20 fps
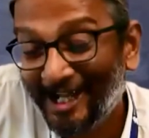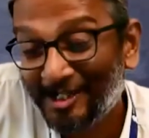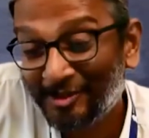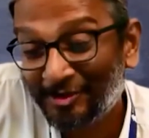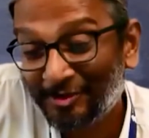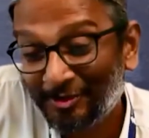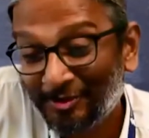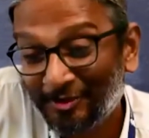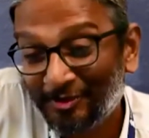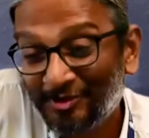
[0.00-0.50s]

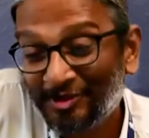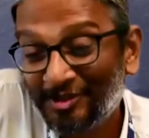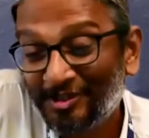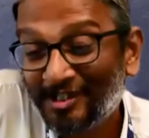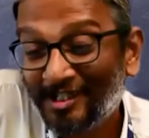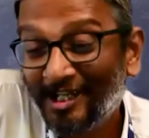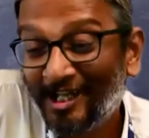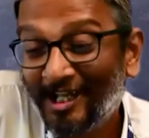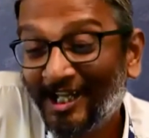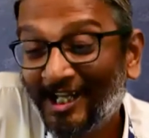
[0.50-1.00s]
Ashutosh,
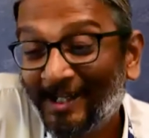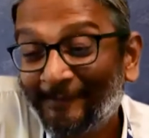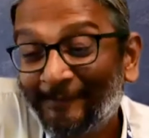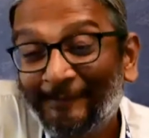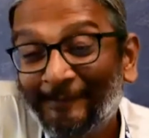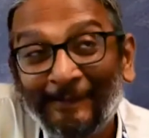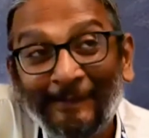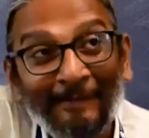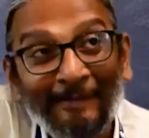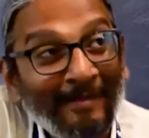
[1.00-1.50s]

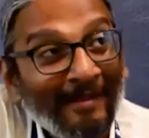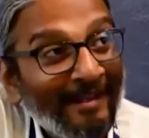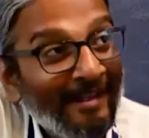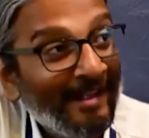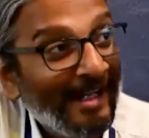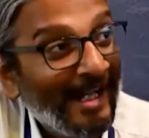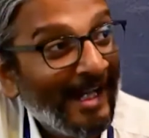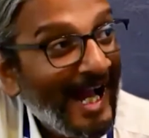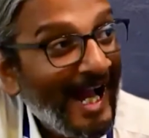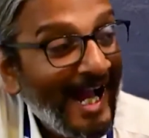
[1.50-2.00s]

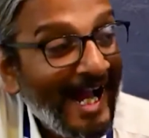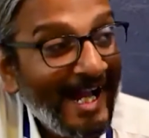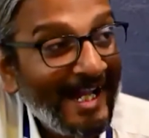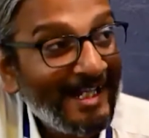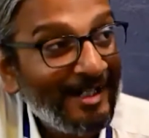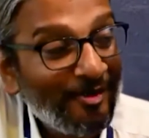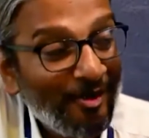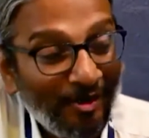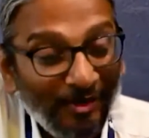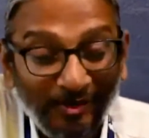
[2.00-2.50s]
I
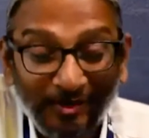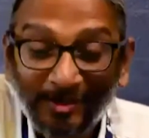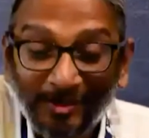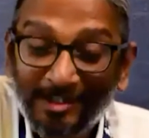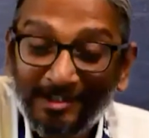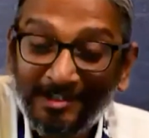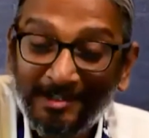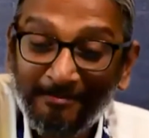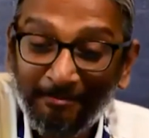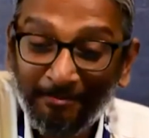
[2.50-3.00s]
not
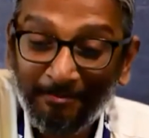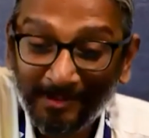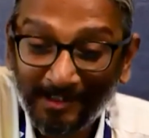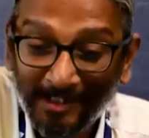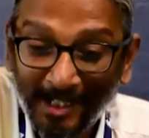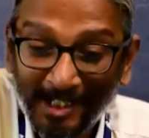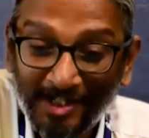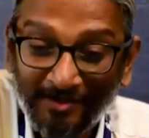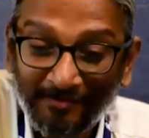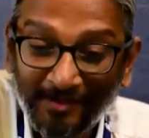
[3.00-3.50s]
only
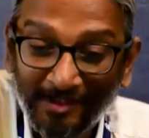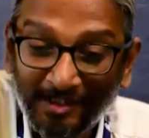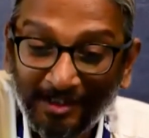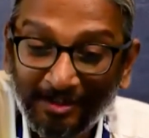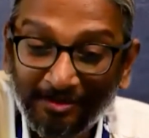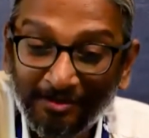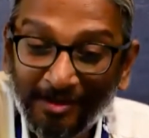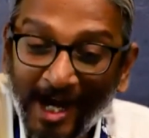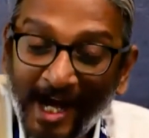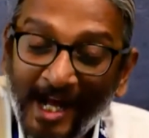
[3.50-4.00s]
sympathize with
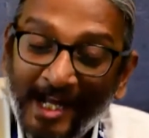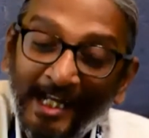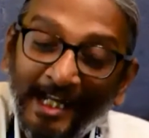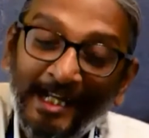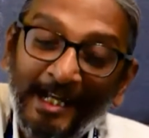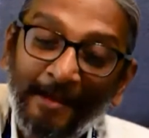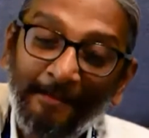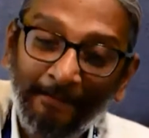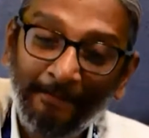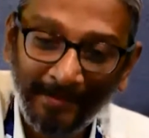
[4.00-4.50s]
you, I
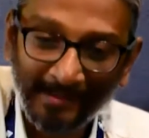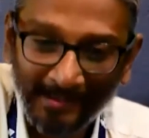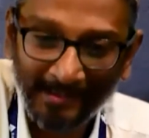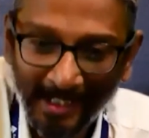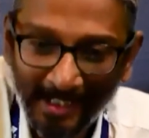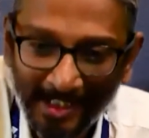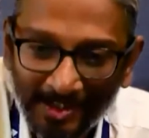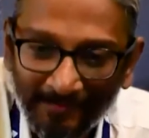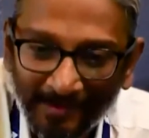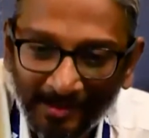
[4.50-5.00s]
can
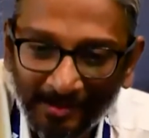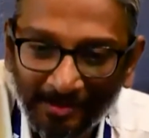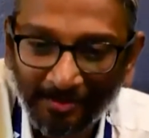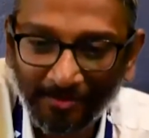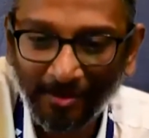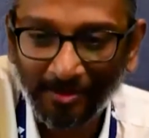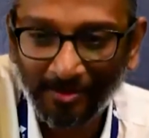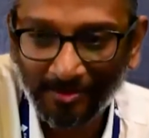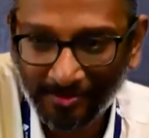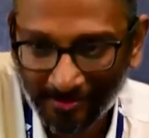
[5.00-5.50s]
empathize with
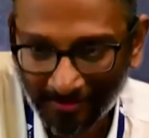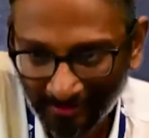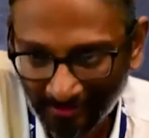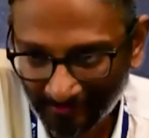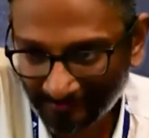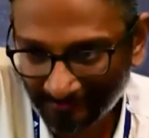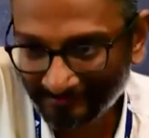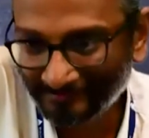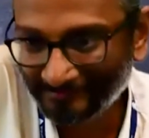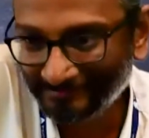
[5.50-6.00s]
you also.
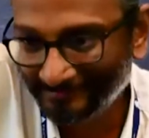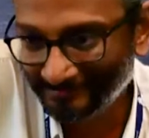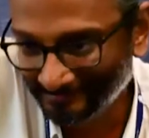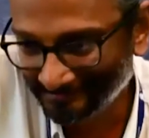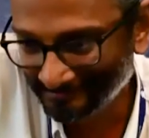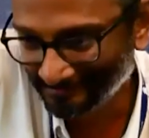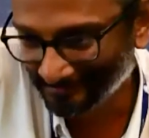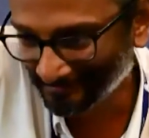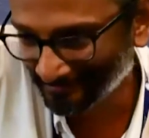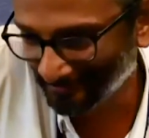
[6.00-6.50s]

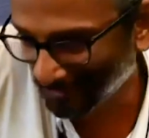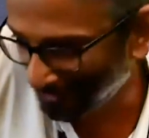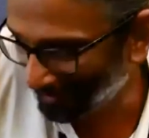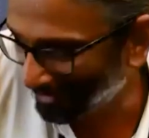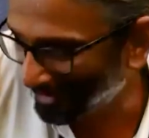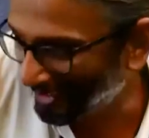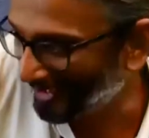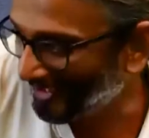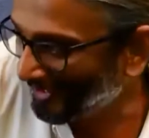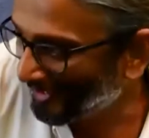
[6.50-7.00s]

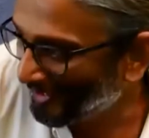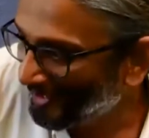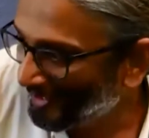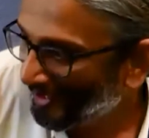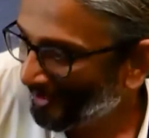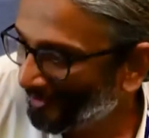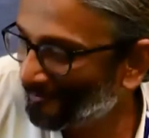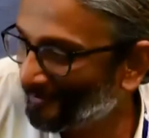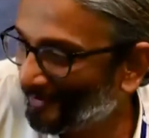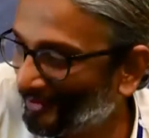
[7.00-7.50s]
Okay?
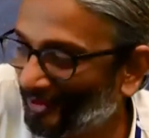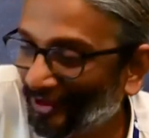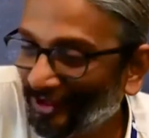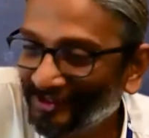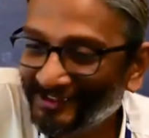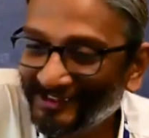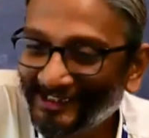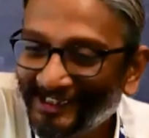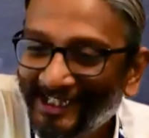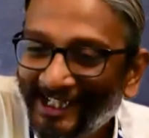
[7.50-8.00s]
Because